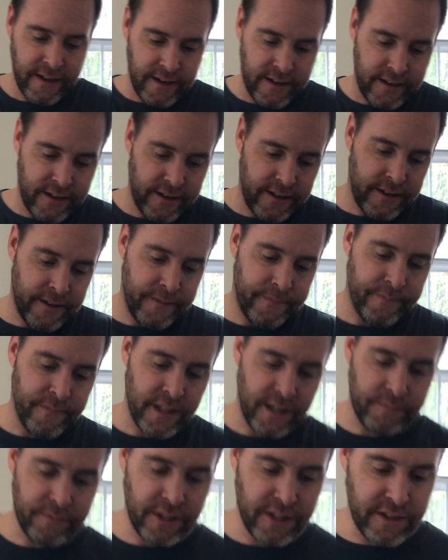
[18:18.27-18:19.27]
I'm
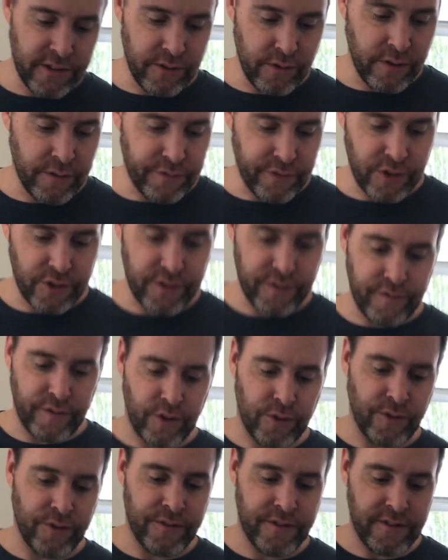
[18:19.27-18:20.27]
going to do the first
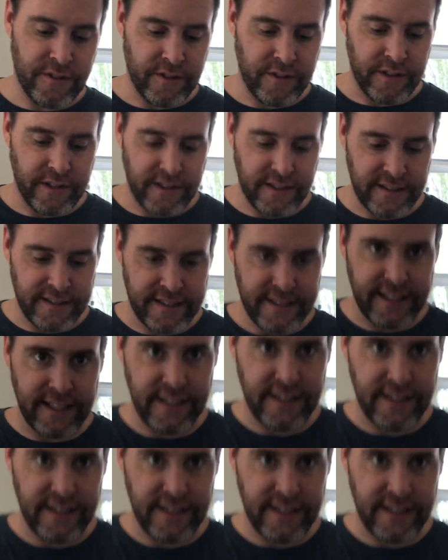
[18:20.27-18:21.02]
fold, so you can see